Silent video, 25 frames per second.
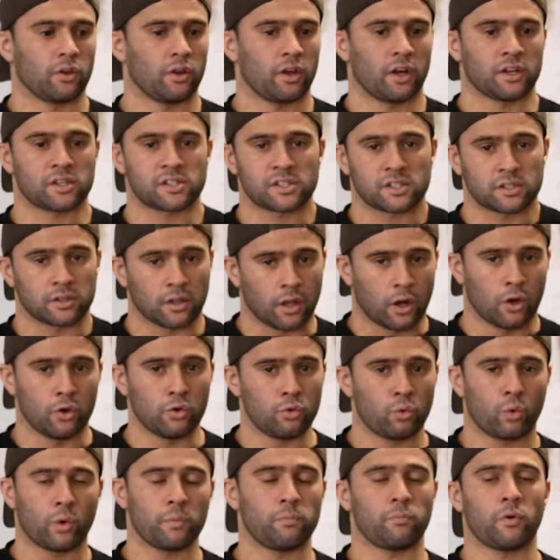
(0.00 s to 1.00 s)
A
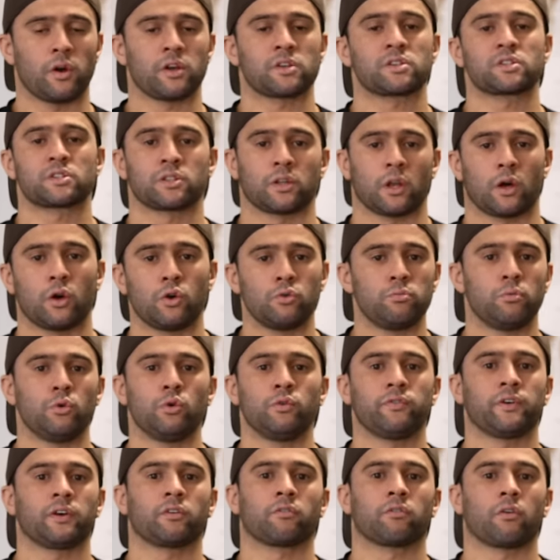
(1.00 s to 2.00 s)
slow
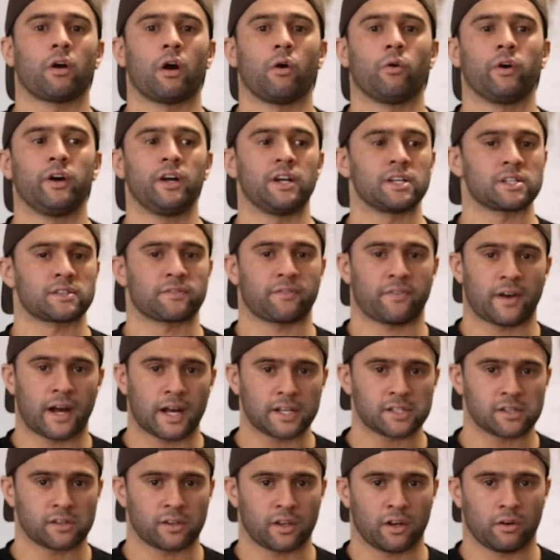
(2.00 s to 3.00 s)
moving rower is
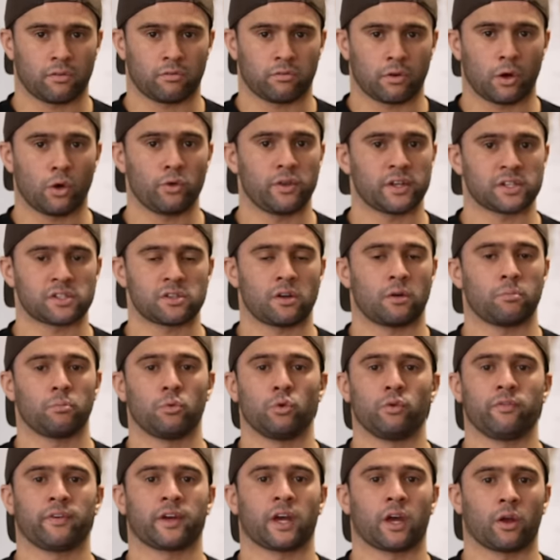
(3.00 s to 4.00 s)
faster than a row that's not
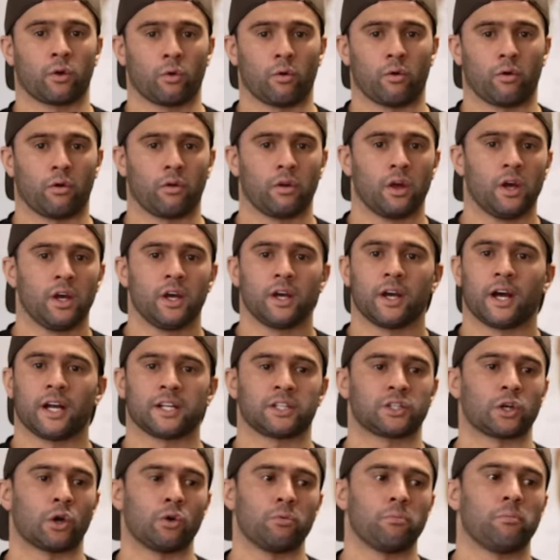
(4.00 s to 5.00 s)
moving at all. I
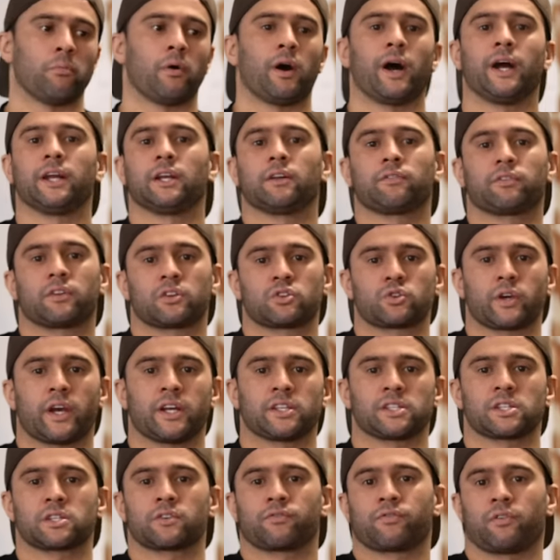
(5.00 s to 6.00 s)
don't mind if the
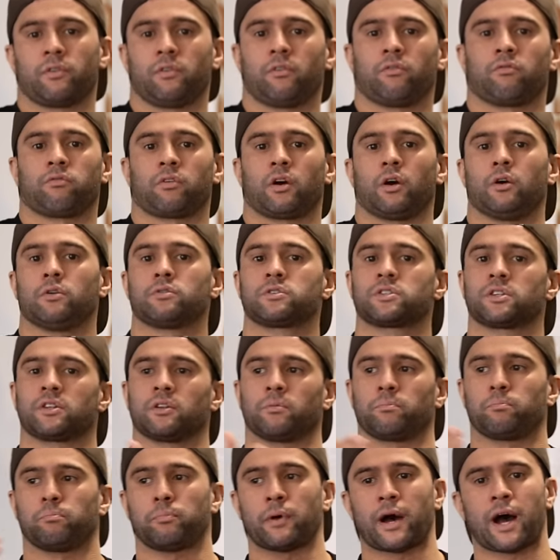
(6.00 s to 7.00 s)
transition from the row to the
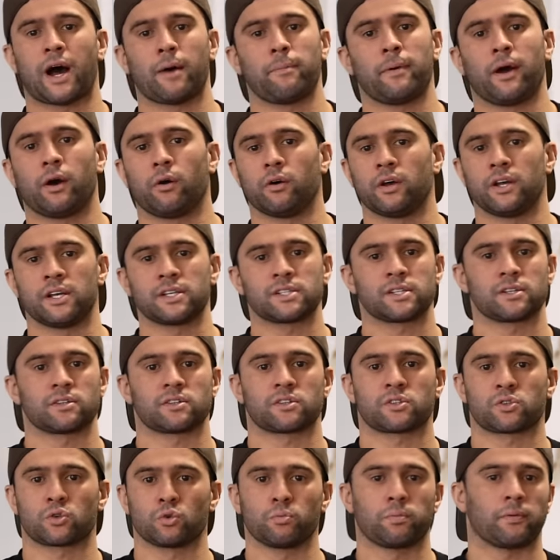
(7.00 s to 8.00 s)
barbell isn't
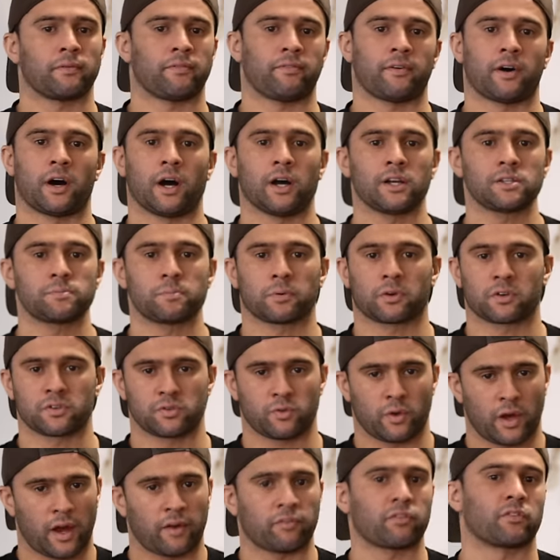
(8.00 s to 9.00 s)
super fast because
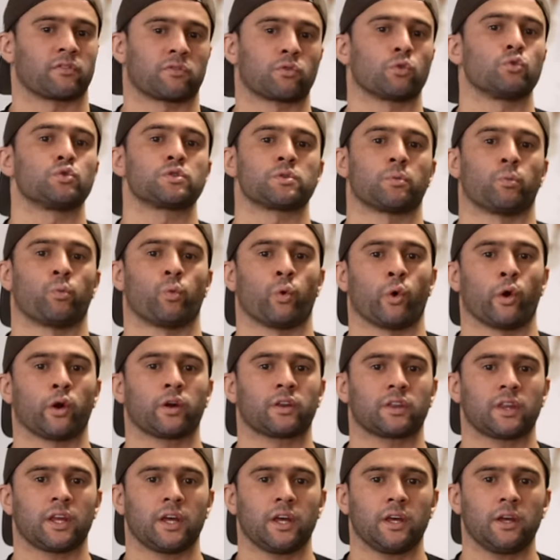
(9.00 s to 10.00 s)
you have to do some work
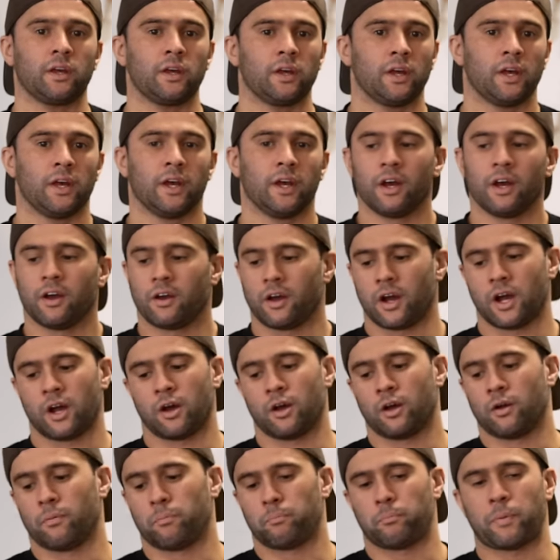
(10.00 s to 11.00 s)
there.
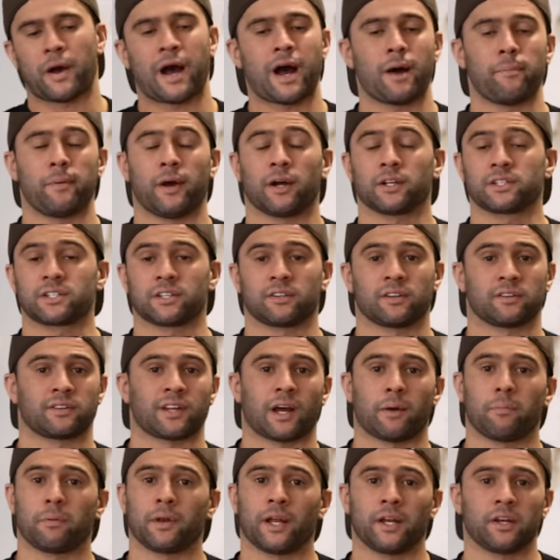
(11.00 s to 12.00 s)
Barbell to the
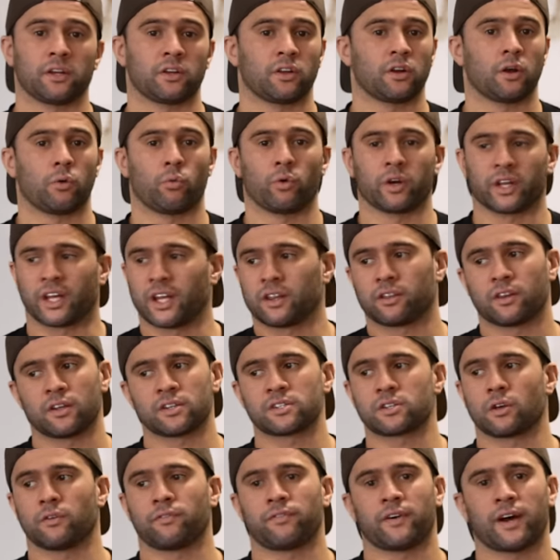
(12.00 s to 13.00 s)
double under, you don't want to get there
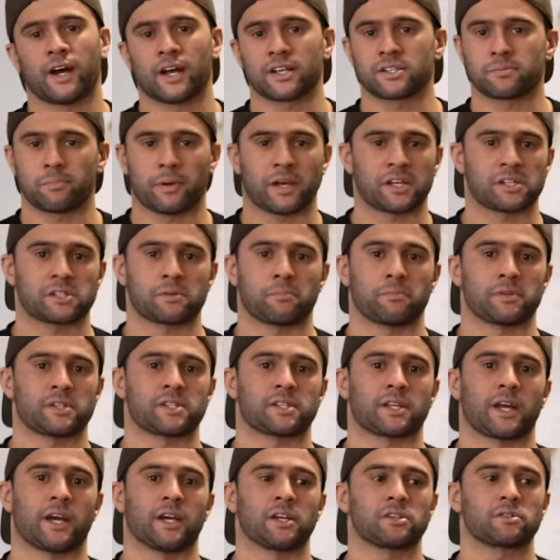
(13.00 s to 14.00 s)
so fast, make some
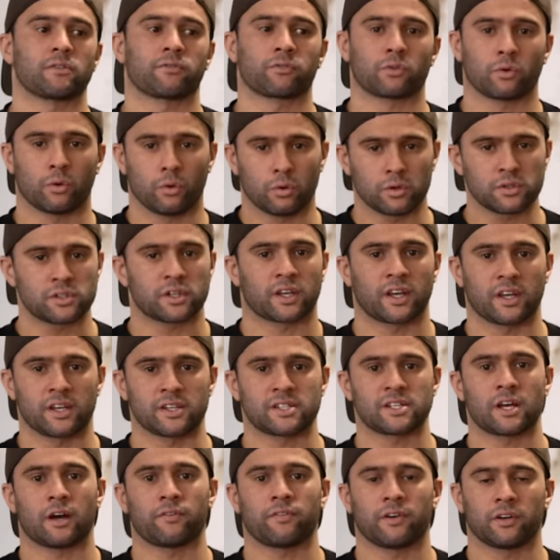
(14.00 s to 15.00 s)
mistakes, of course, get
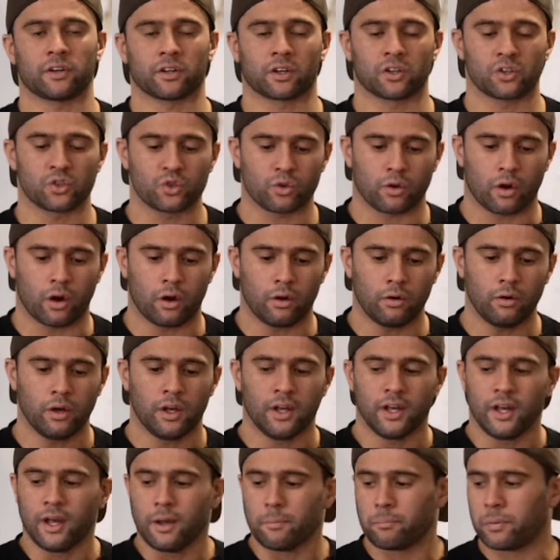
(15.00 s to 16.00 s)
yourself under control.
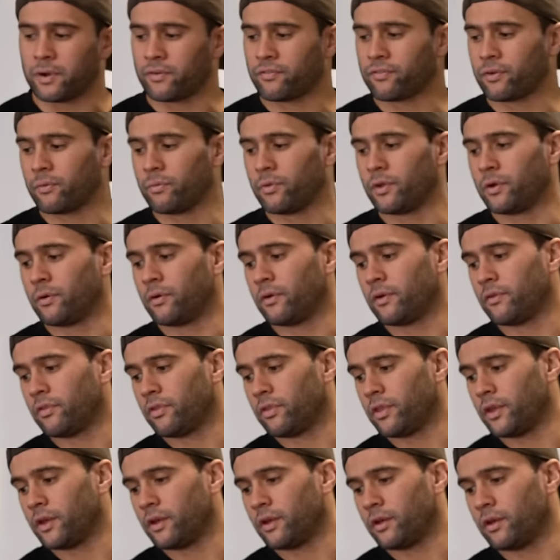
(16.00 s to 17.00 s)
But from
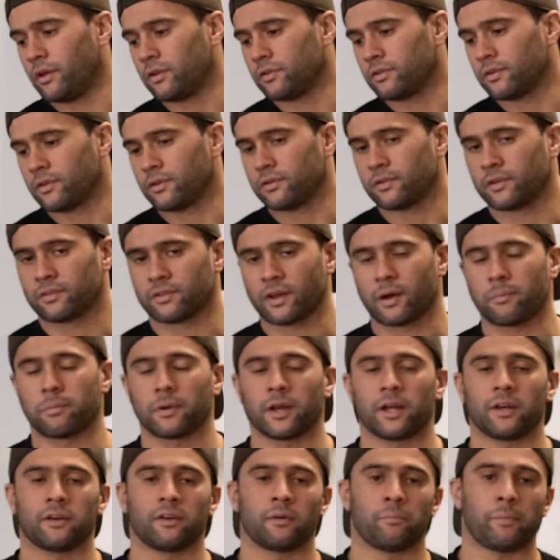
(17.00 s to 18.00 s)
the double
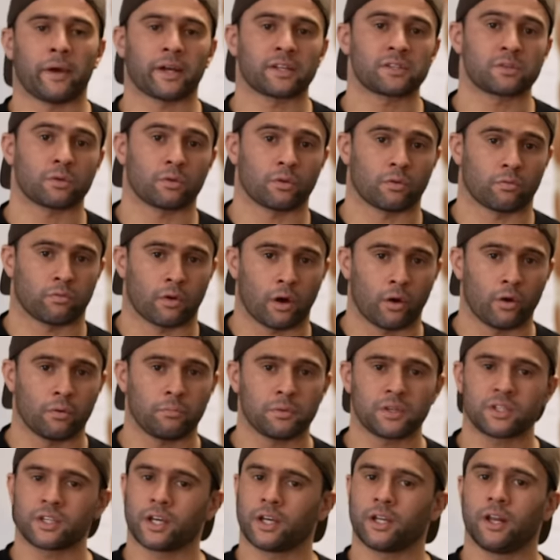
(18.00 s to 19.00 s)
under back to the rowing
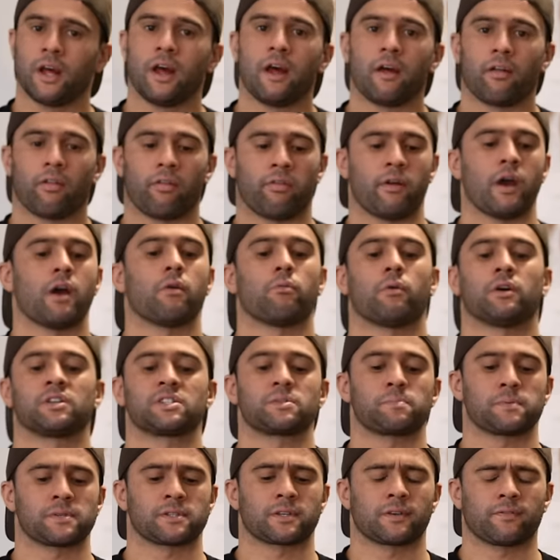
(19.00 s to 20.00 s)
machine, that one
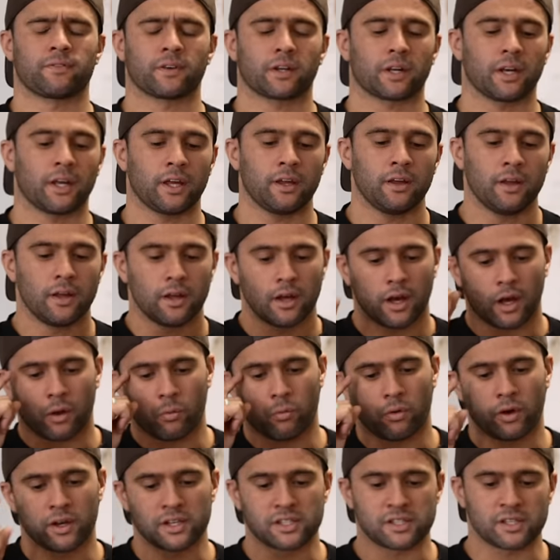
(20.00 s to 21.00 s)
specifically, I
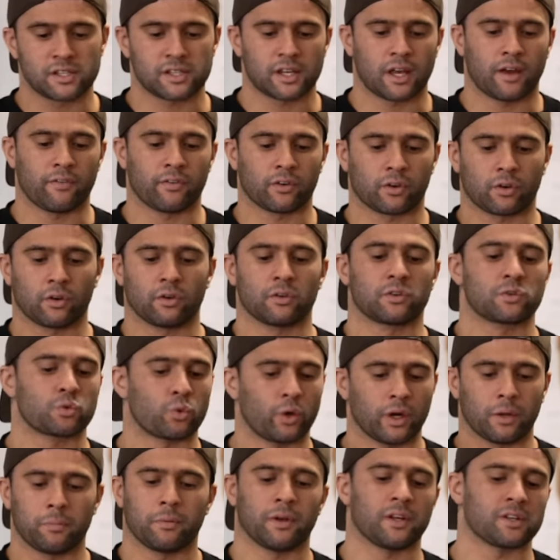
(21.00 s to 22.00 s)
want us just to have a good
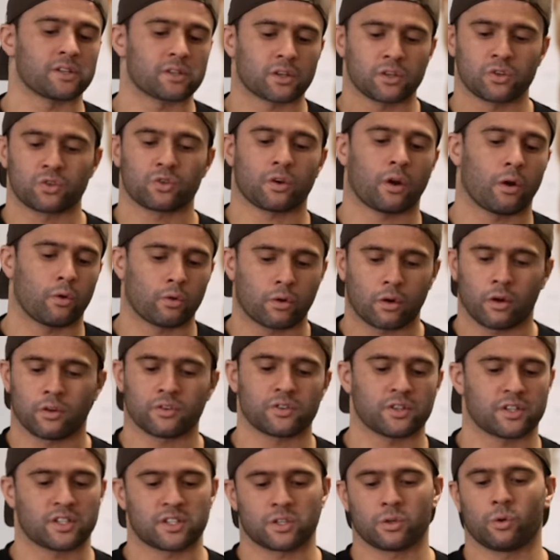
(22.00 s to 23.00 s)
20 minutes control,
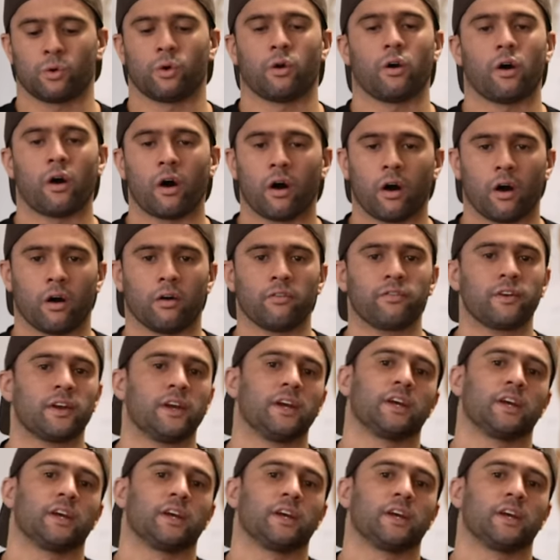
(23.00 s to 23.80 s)
conscious thought of